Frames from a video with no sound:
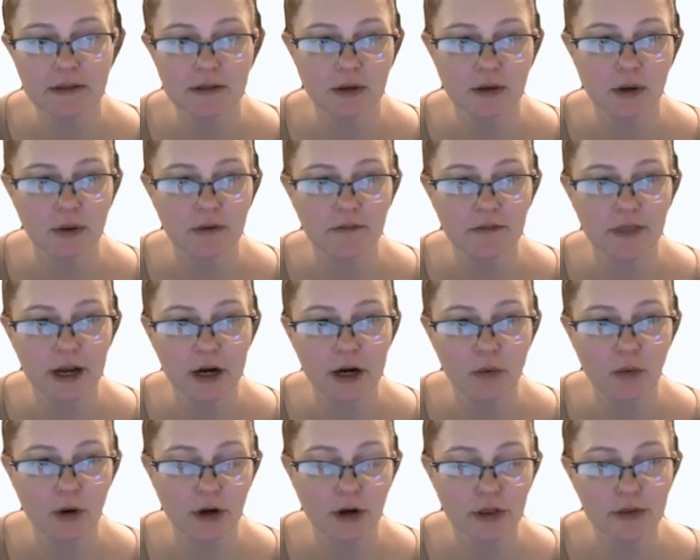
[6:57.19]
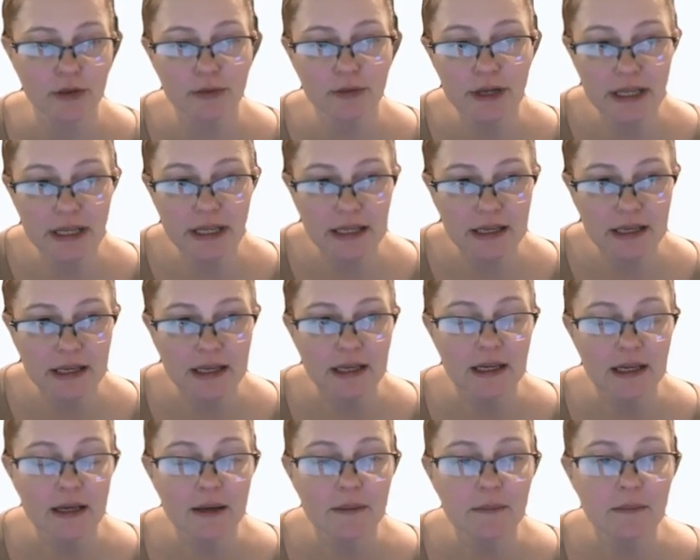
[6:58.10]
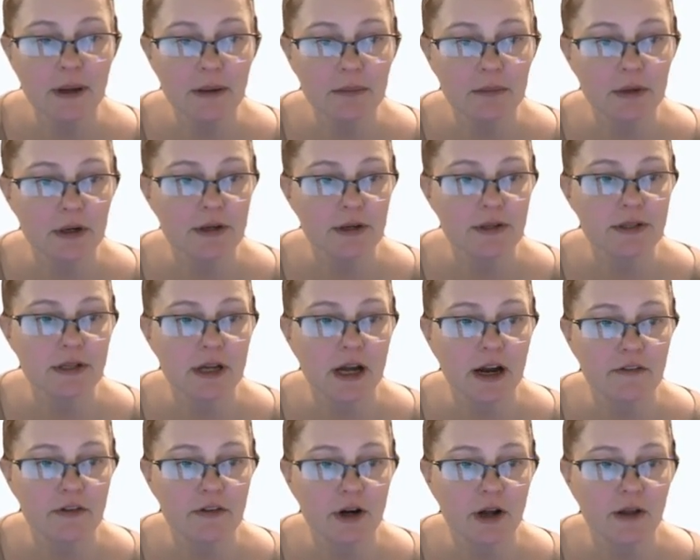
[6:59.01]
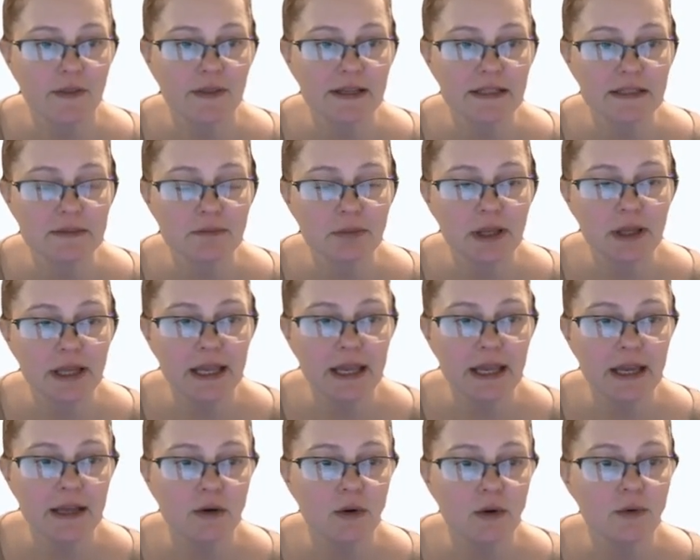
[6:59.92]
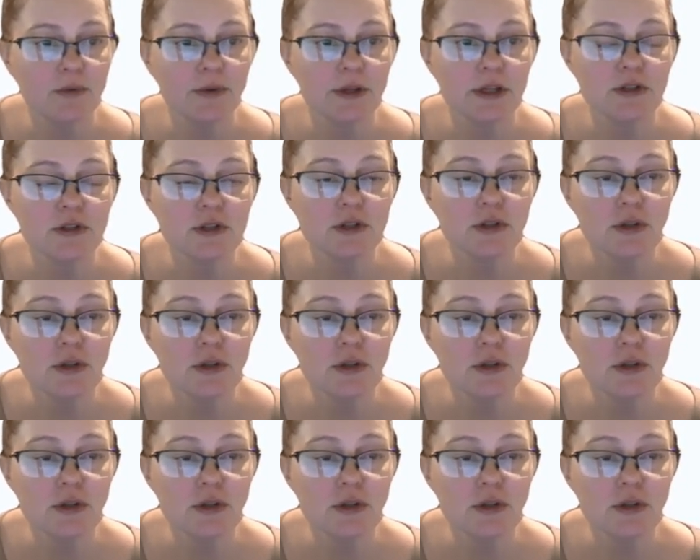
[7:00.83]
So if there were 3 members covered on this plan, only